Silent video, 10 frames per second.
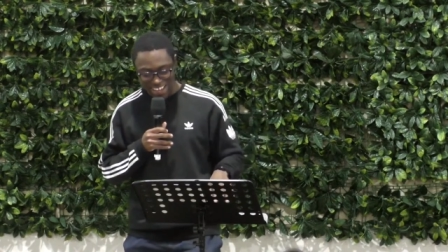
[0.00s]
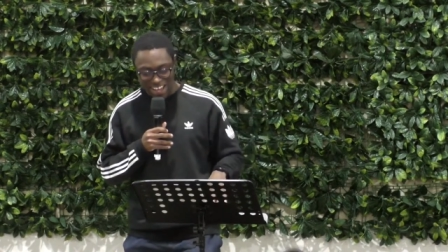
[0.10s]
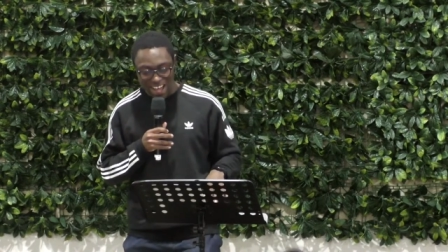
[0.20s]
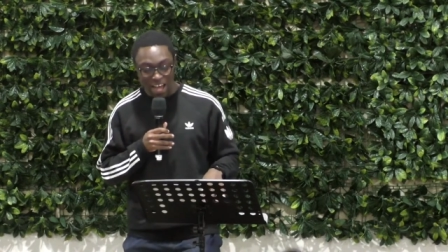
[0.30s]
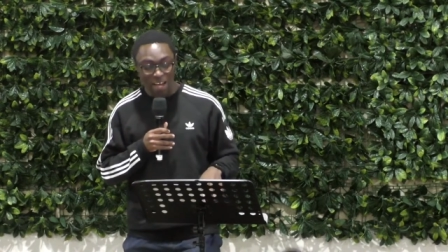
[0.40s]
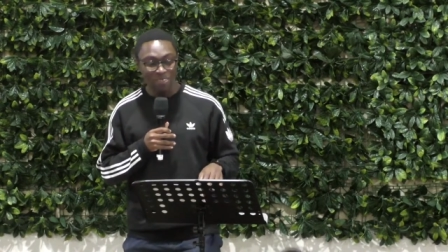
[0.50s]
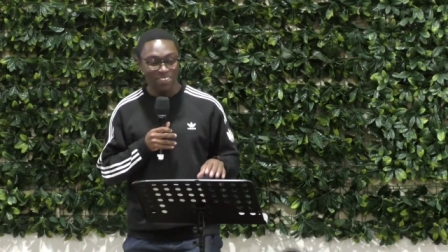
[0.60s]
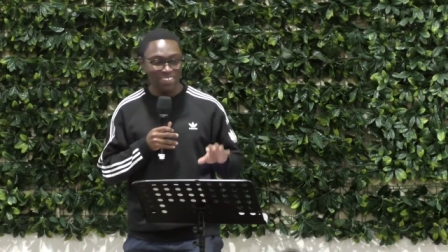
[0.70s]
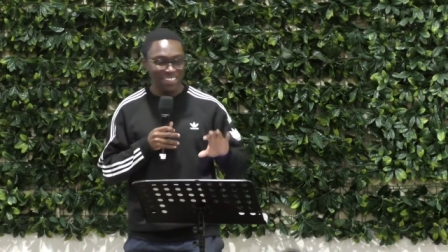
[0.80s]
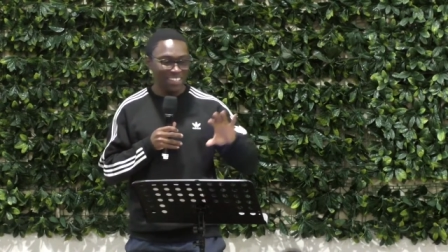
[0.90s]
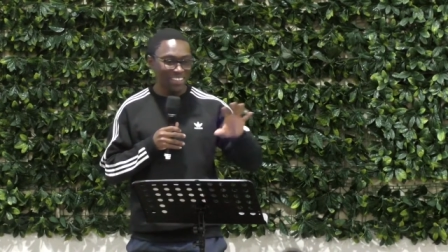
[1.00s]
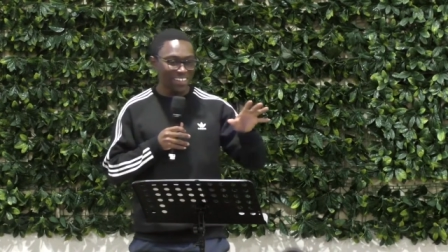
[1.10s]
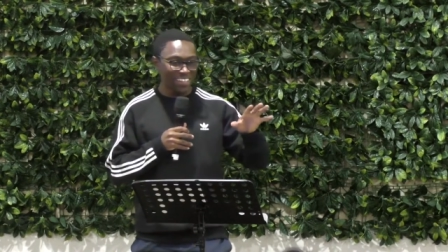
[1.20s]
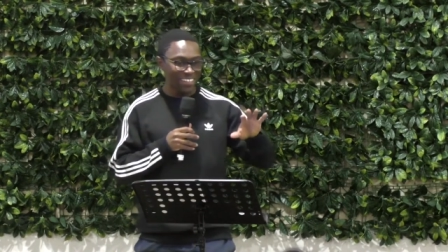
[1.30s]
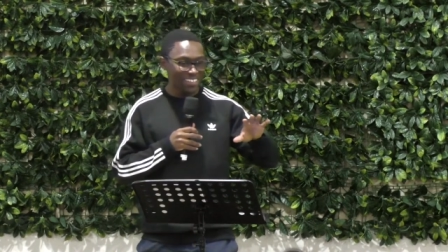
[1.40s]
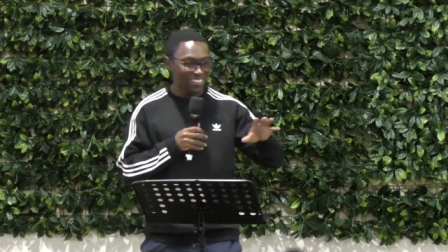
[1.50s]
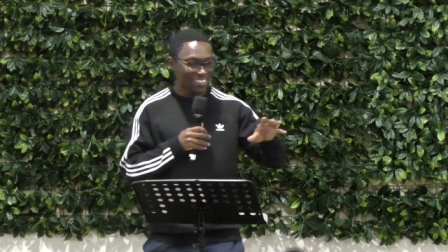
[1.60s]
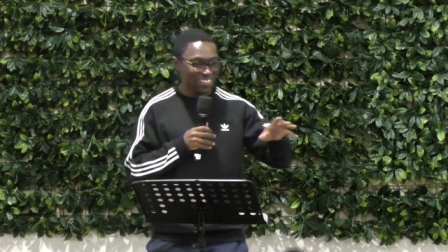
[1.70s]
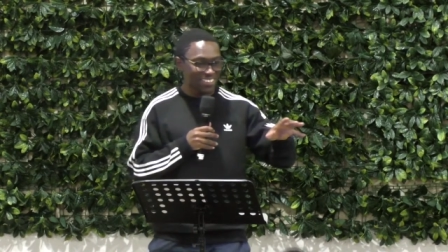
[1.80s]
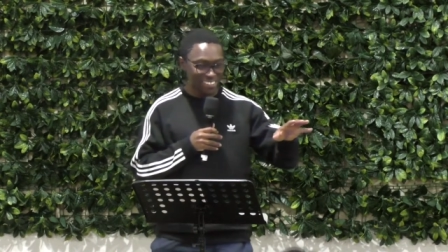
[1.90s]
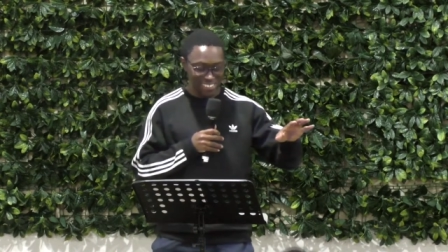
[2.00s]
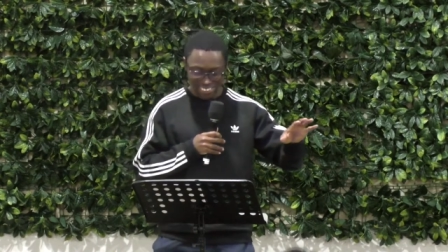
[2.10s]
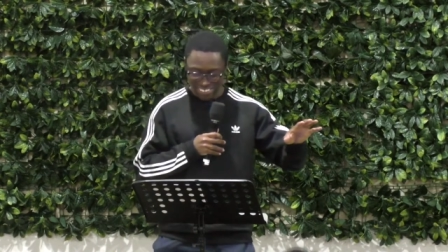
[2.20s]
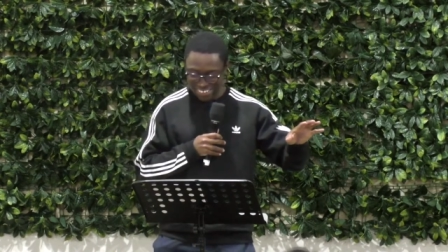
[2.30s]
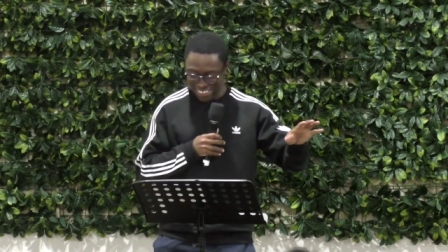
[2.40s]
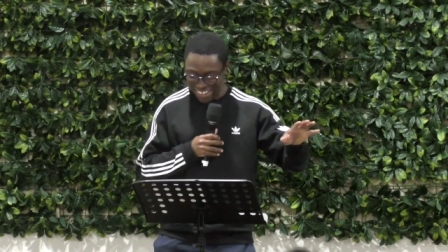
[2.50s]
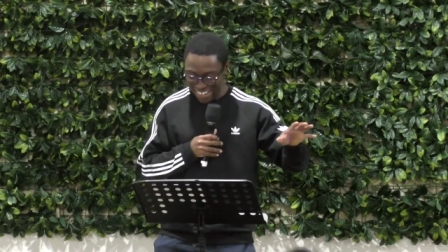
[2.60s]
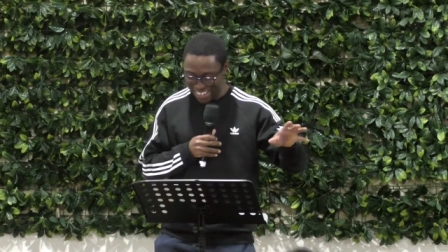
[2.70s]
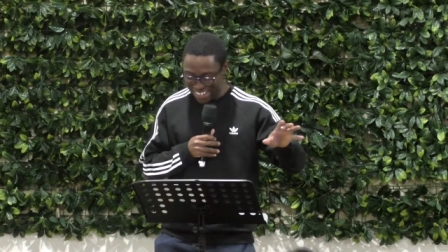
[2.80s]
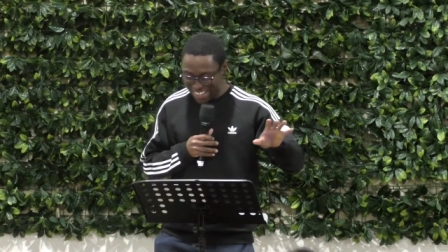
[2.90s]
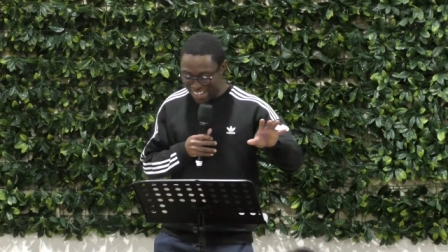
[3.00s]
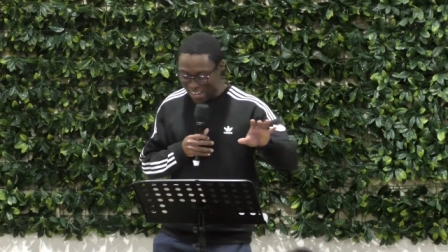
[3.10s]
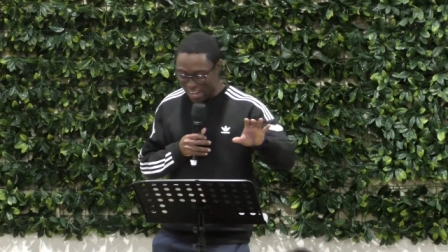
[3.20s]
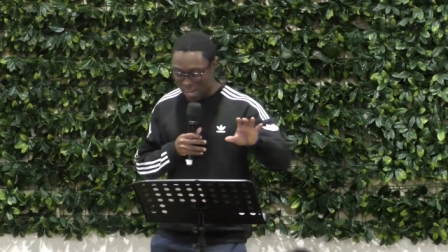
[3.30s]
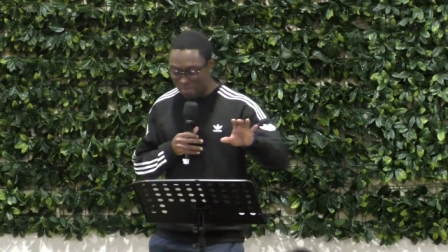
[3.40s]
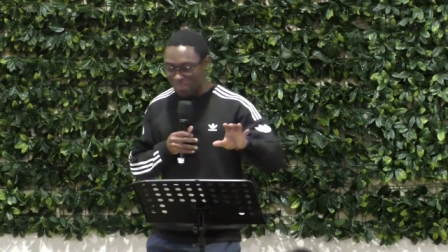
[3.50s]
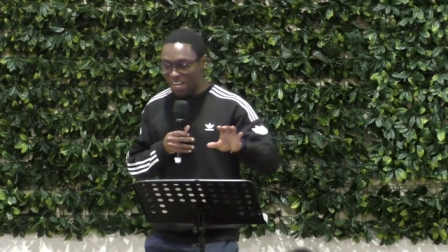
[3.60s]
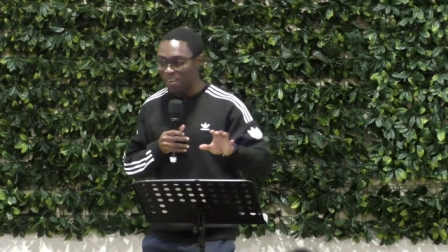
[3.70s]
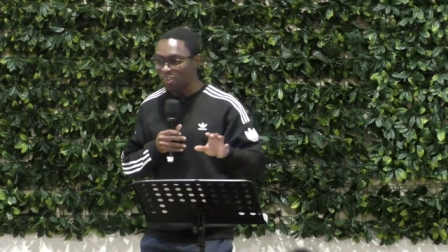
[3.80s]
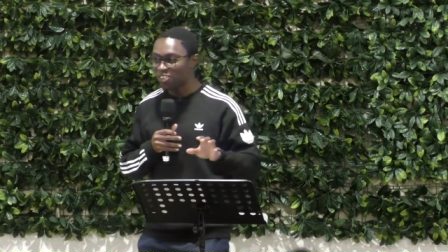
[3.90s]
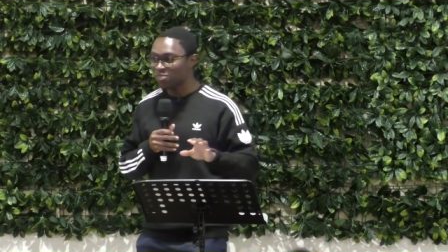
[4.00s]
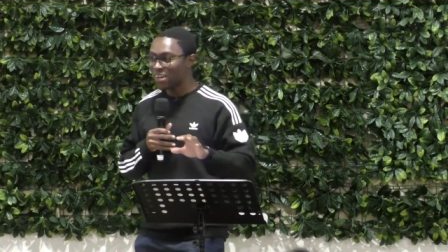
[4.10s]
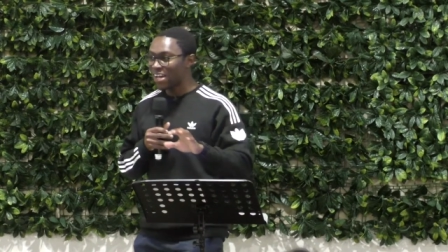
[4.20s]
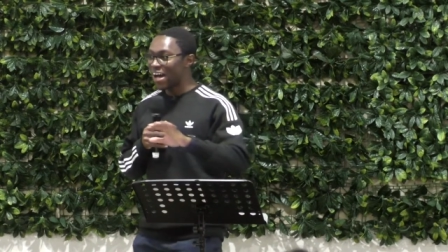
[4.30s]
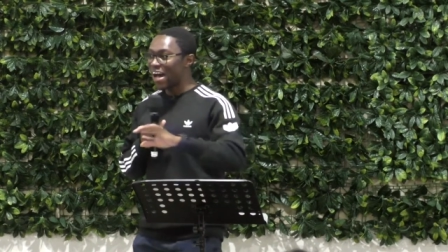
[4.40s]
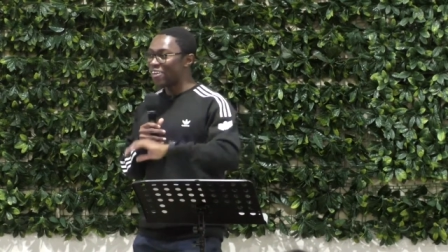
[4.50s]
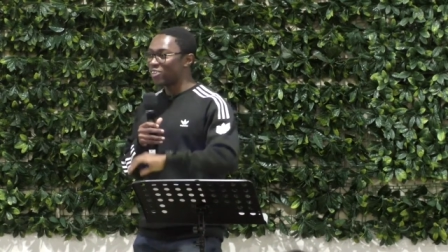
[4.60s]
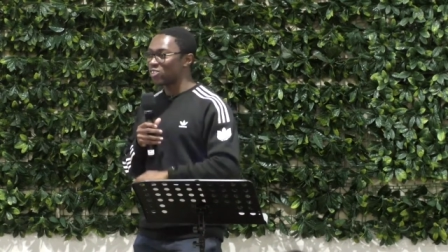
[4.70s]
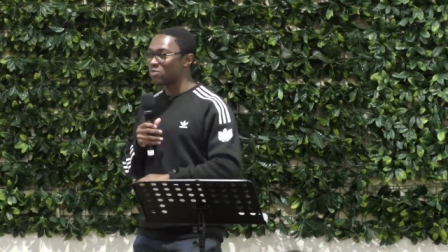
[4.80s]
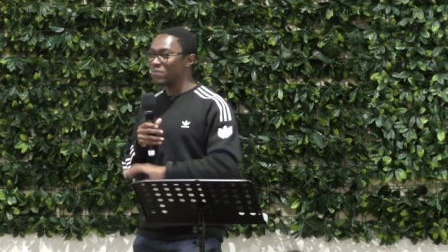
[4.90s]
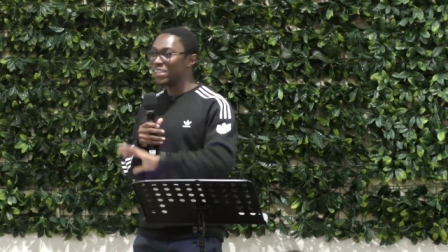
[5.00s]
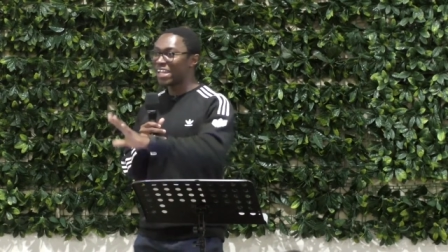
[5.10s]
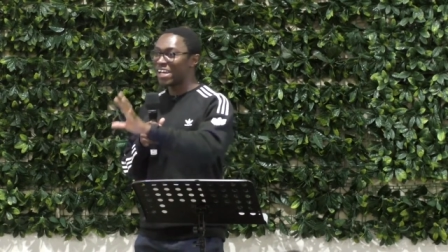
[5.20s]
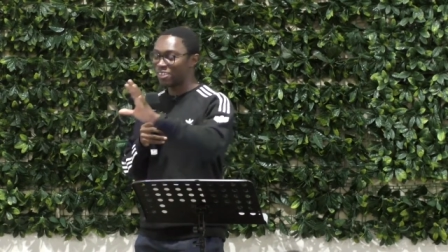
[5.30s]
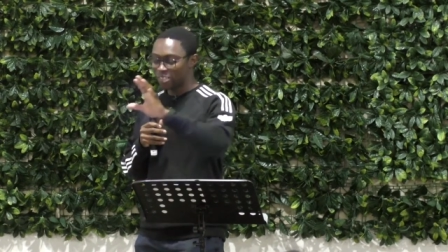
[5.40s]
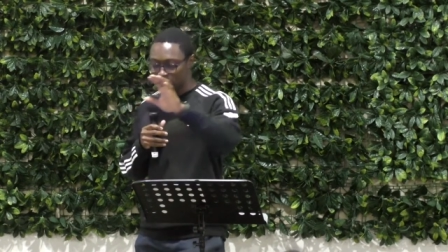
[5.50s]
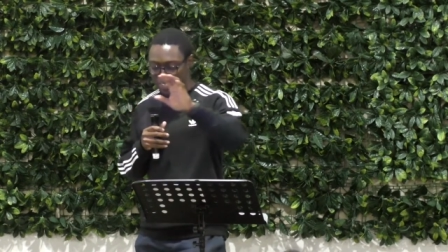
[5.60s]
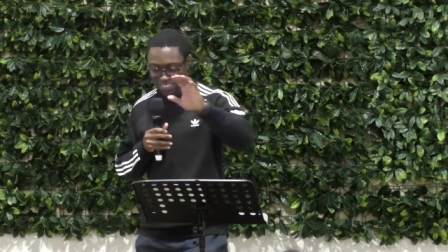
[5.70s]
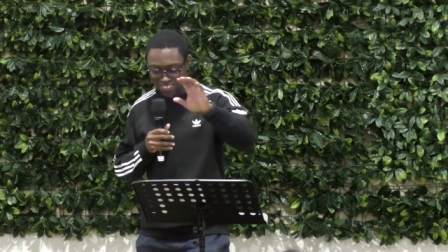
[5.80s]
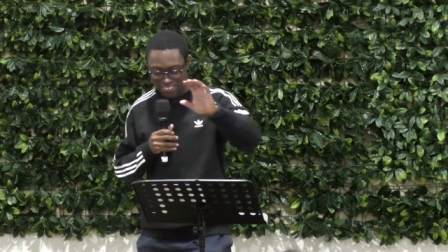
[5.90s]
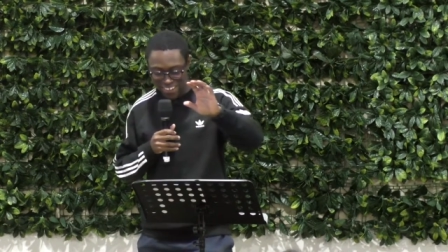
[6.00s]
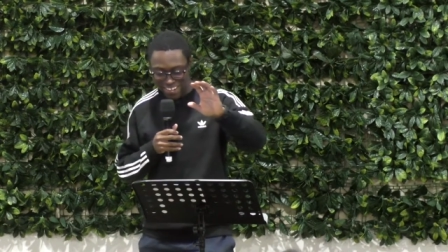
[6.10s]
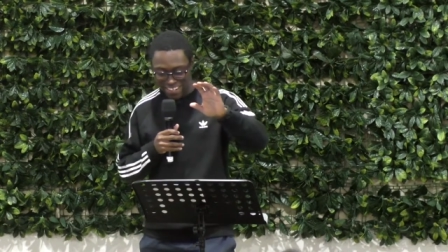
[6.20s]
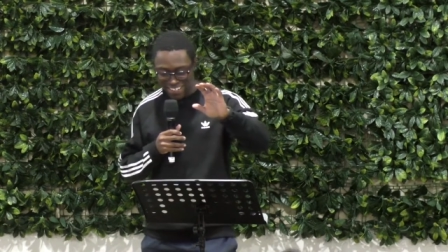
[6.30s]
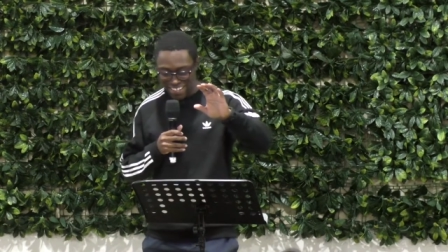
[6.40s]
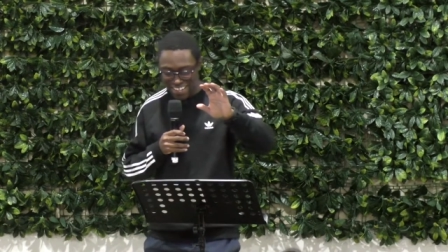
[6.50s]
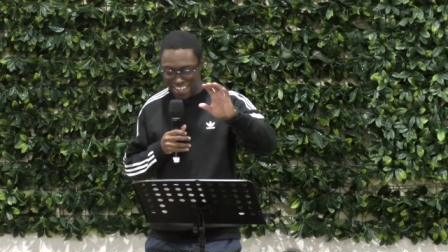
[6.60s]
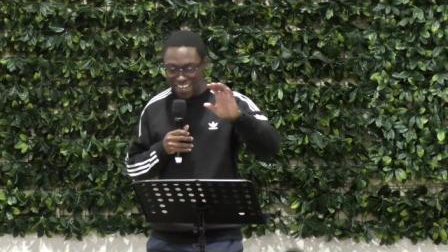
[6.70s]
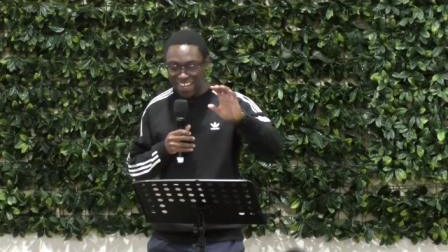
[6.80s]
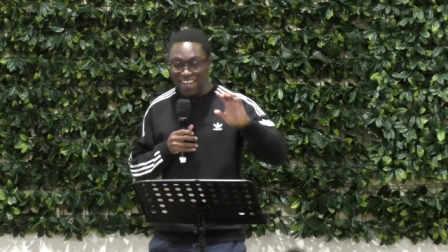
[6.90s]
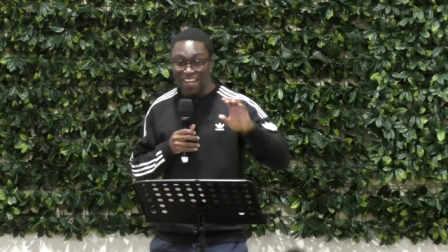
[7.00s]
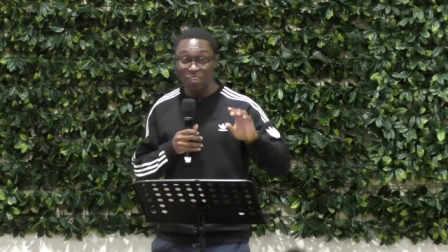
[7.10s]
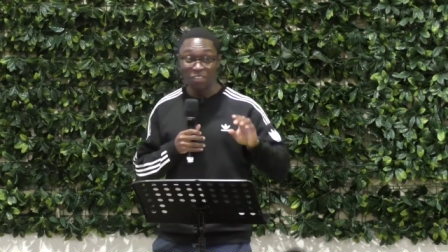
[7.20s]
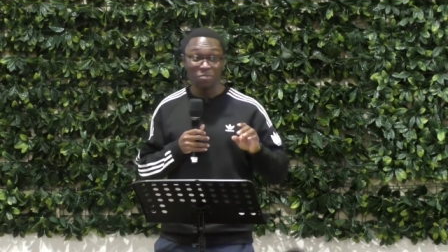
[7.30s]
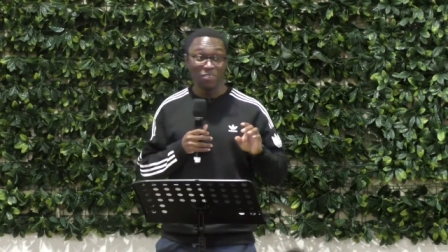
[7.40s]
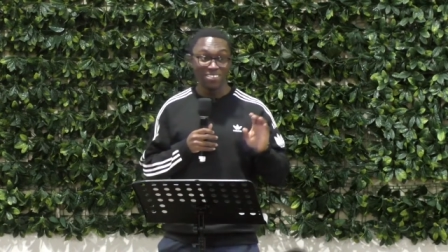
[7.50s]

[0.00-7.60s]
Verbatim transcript: Uh, particularly around the years year six to year eight, um, I watched my idols play on the big screen, uh, and I wanted to be